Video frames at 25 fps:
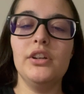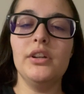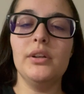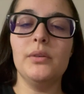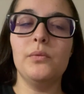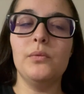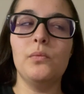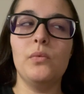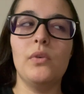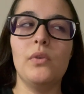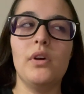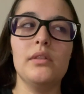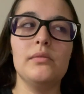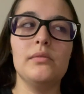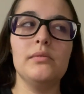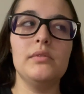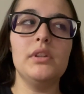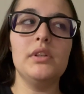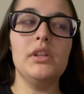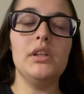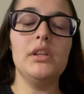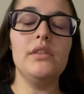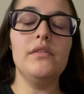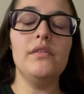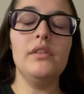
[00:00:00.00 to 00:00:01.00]
and watch some
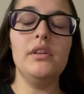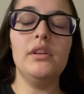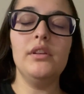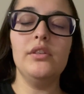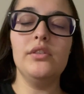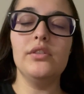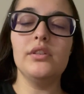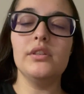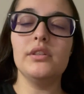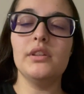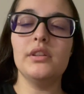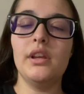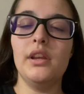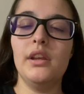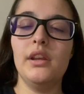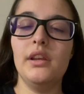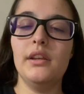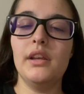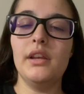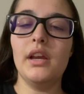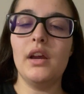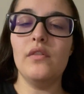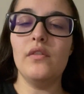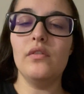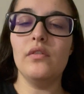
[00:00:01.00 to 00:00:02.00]
TV and just
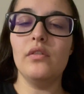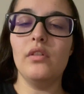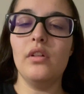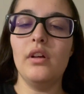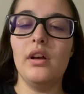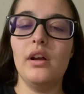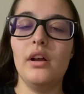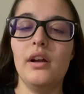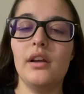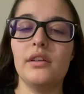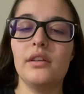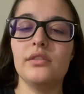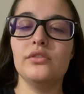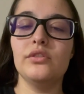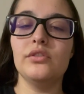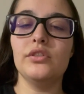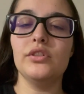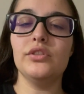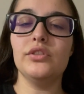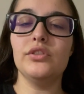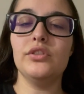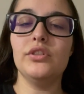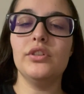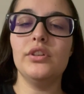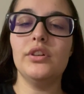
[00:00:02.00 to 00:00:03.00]
hang out, relax, and
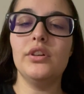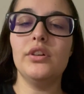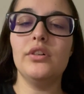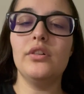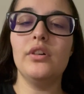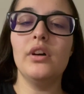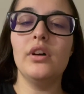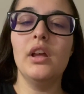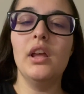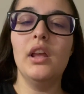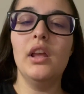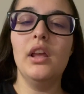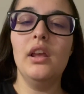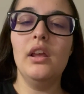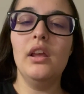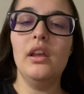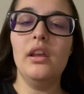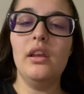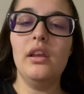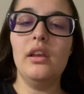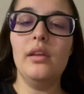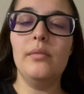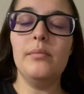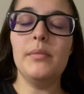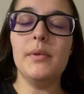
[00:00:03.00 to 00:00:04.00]
just chill
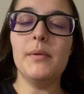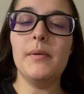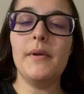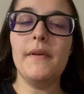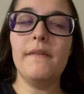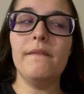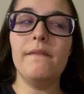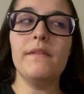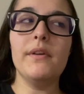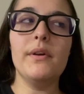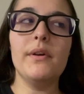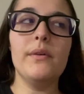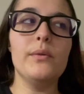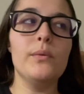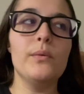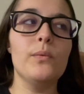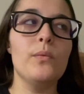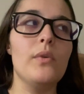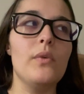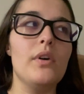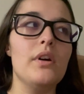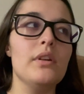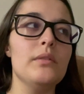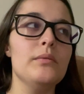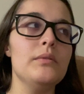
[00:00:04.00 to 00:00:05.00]
and be on my phone
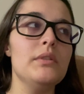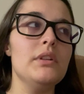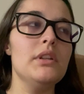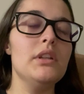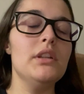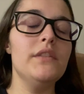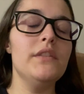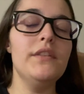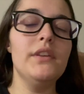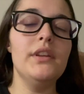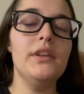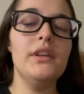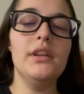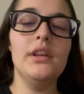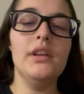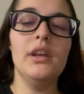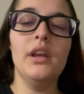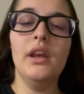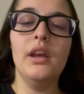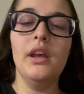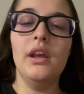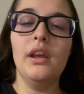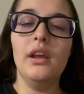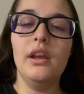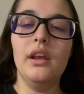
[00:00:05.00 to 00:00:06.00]
and watch some TV
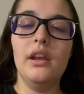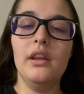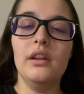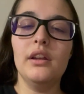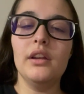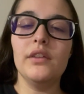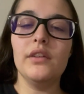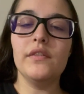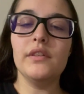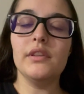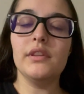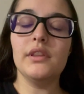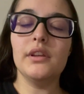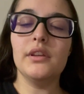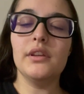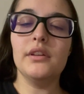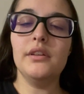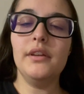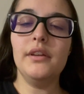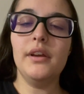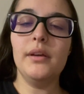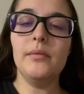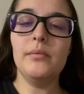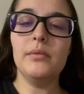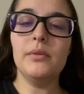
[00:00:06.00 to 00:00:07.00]
and everything. And
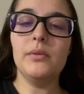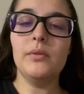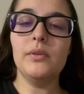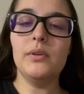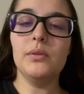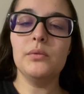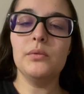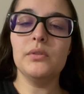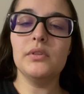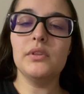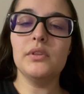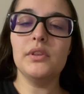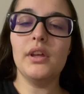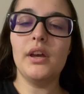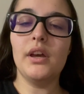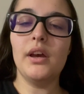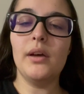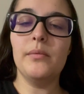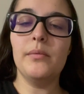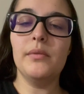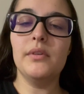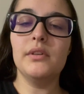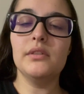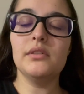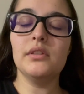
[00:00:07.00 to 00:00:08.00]
yeah, but anyways, with
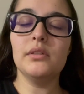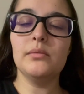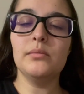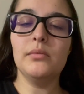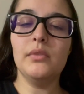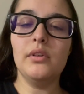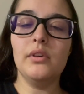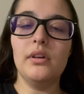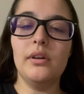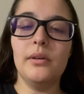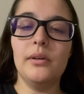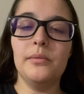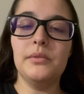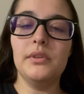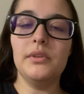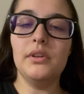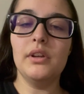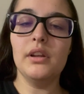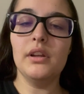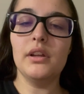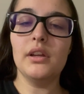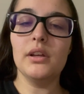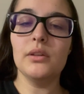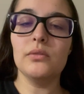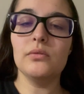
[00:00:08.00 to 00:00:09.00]
that being said, my
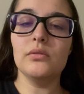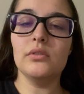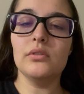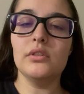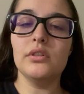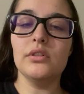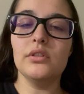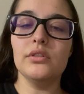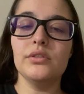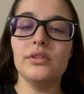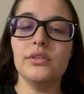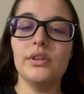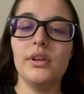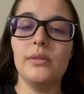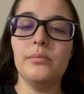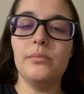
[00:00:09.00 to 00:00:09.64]
update, I guess, later. So yeah,